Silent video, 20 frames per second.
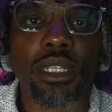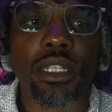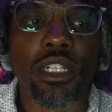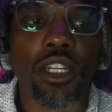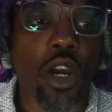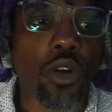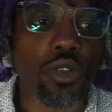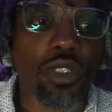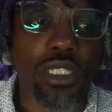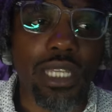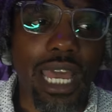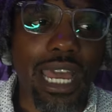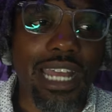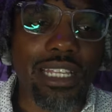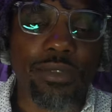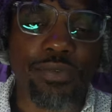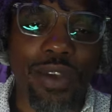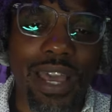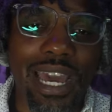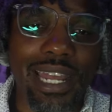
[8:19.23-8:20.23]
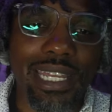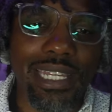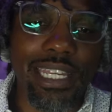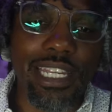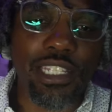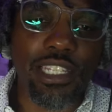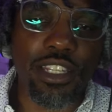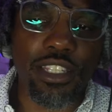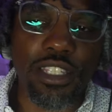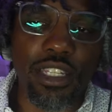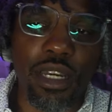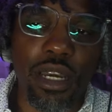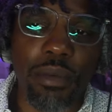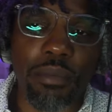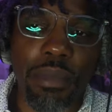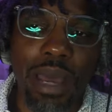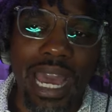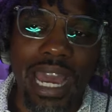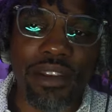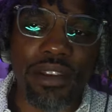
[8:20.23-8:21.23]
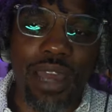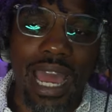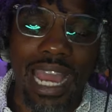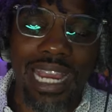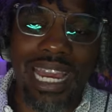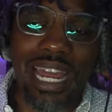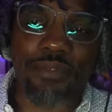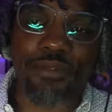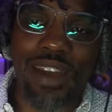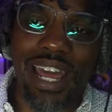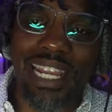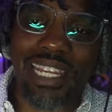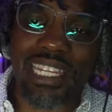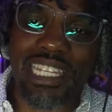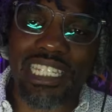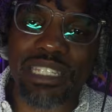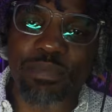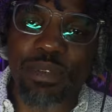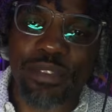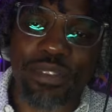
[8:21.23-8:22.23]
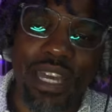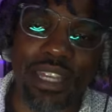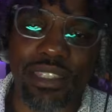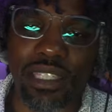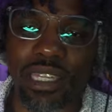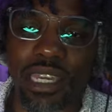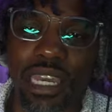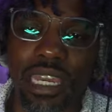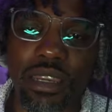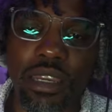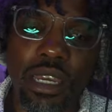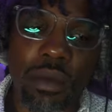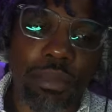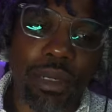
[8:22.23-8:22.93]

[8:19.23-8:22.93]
Coach Sides finally gets into her mind. I got to finally get Smith out the game.